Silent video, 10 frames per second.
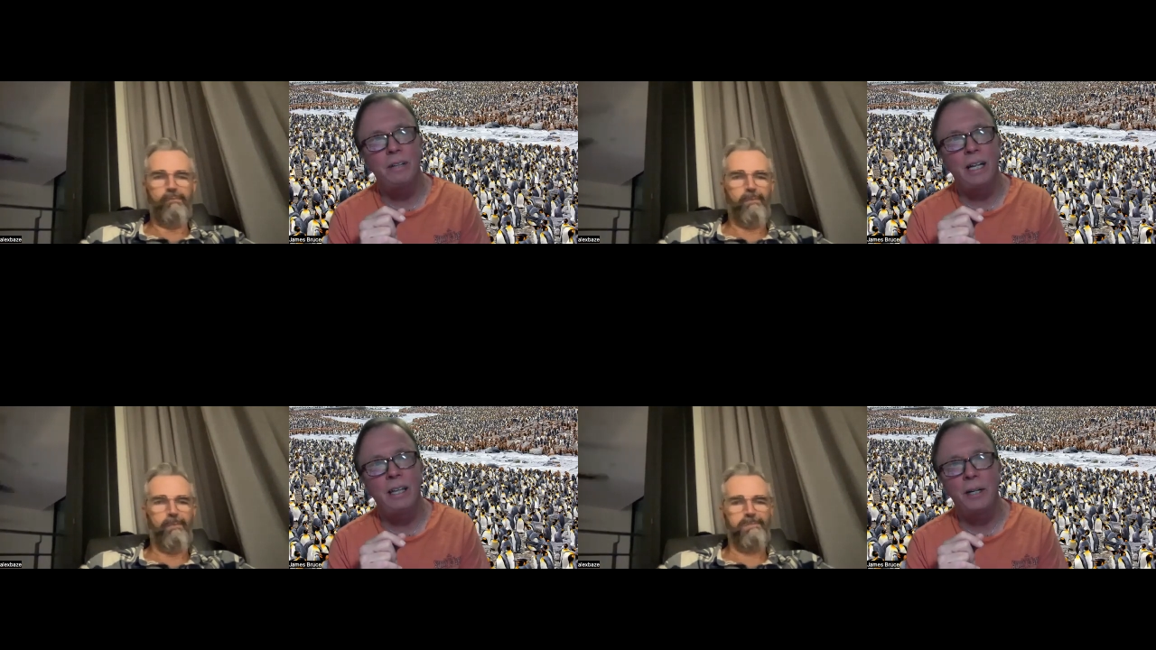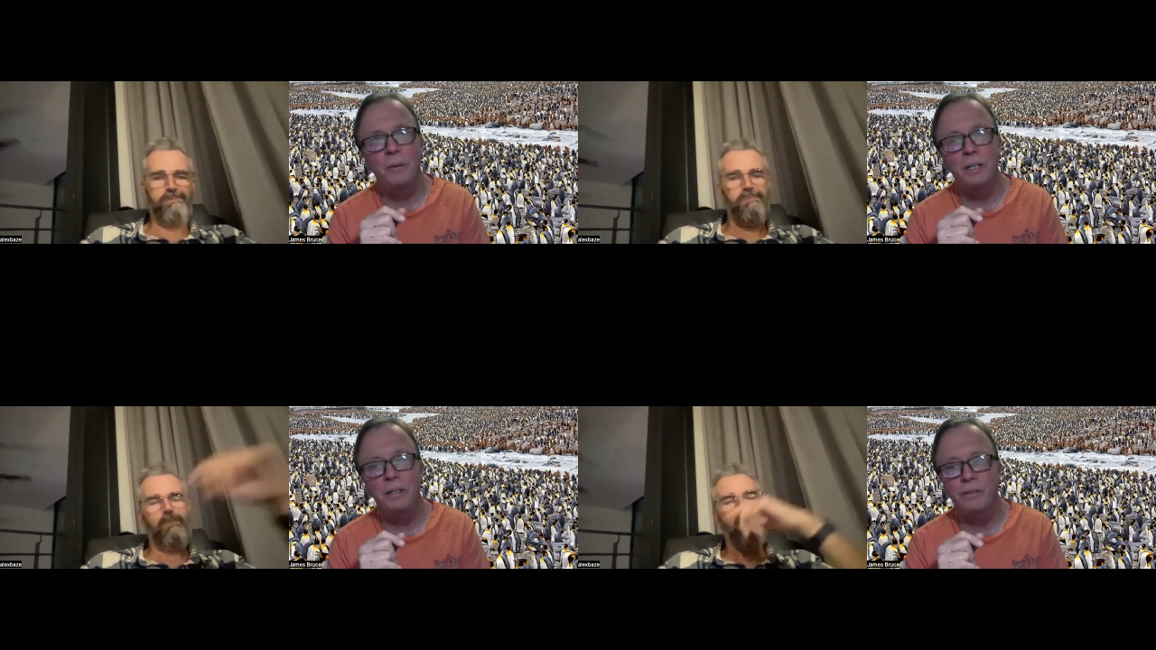Speaker 1: I like
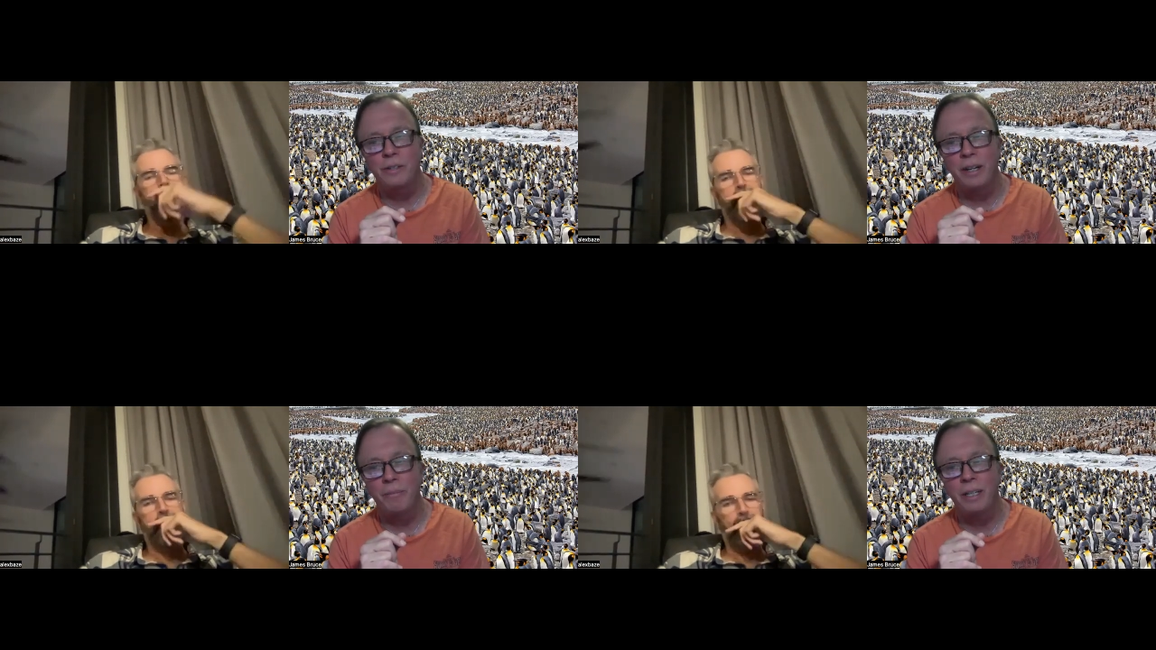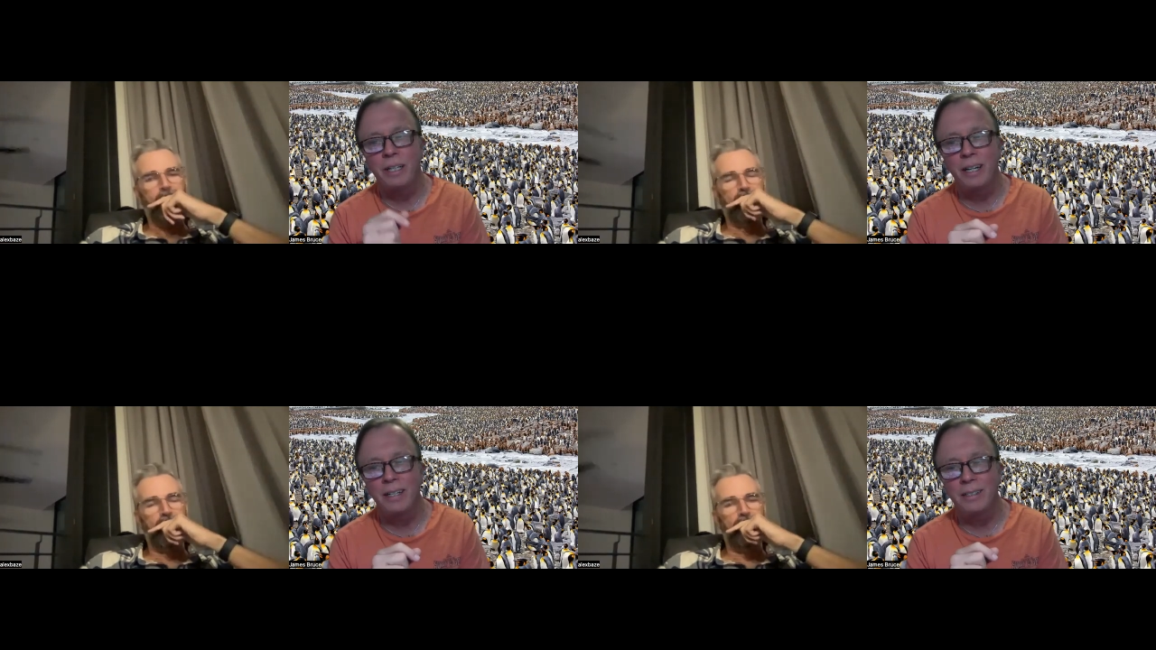what you said
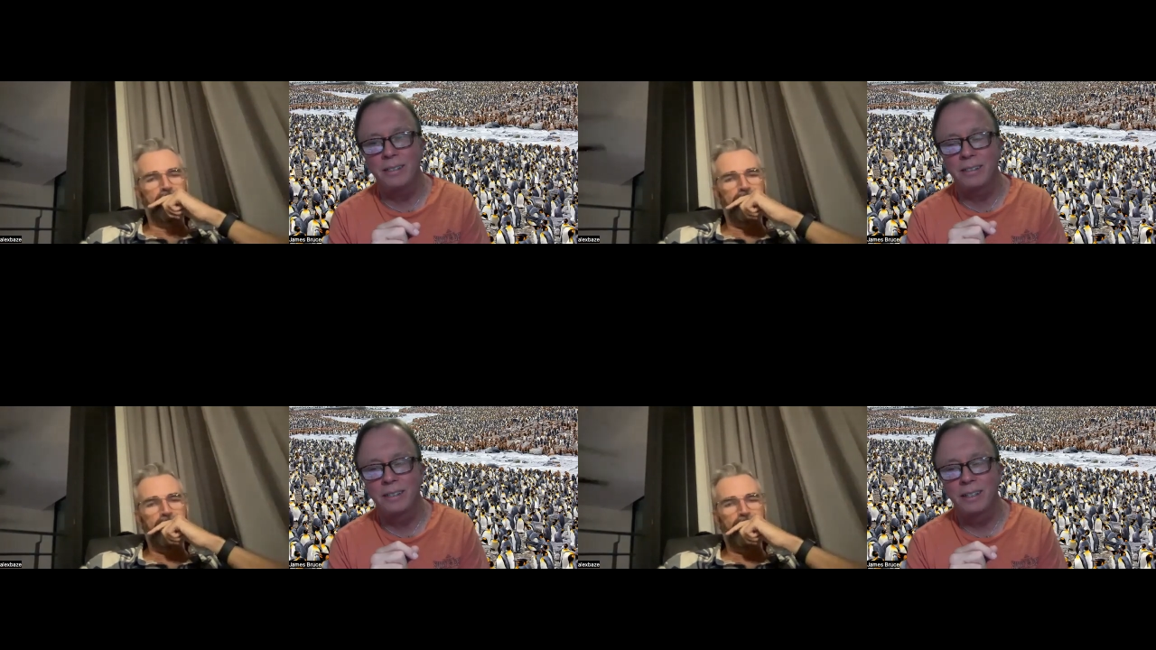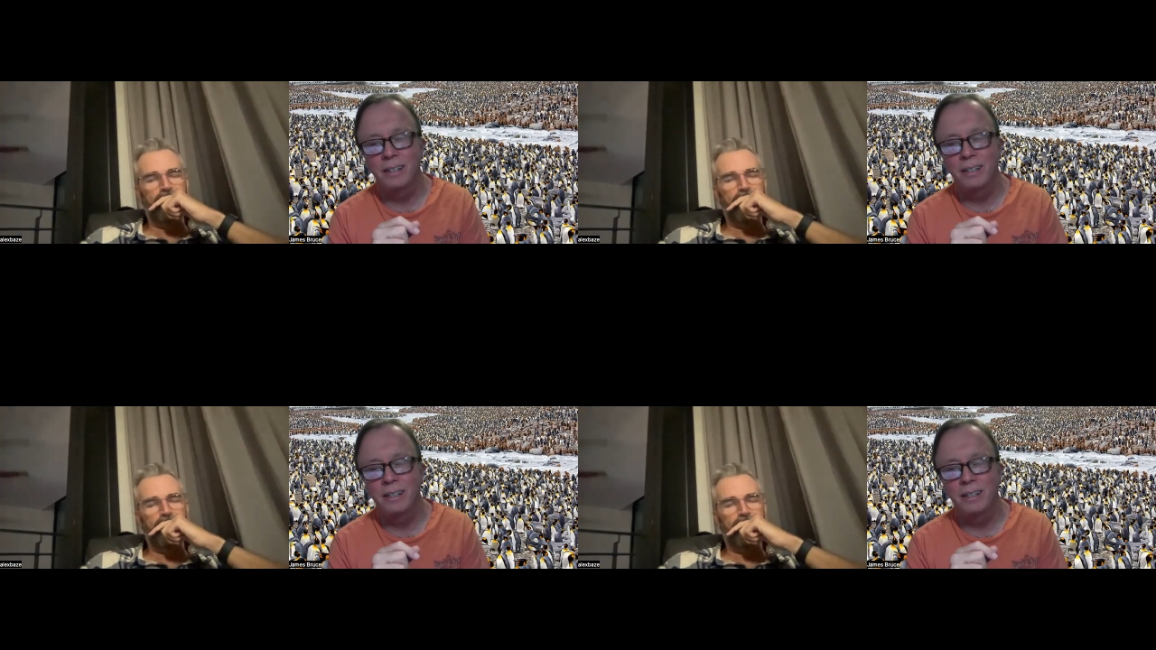because